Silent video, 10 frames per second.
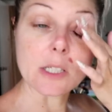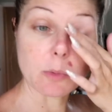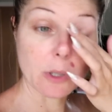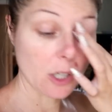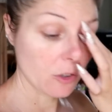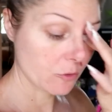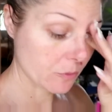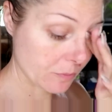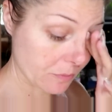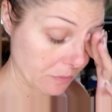this one off.
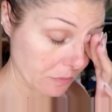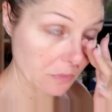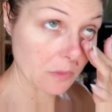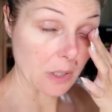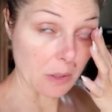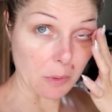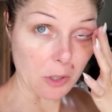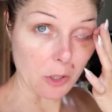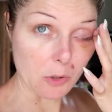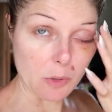I'm
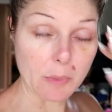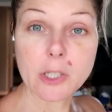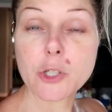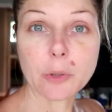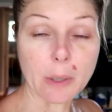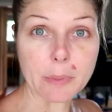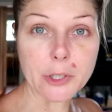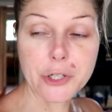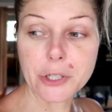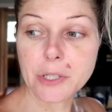gonna do some Instagram
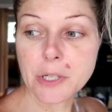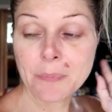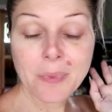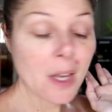pictures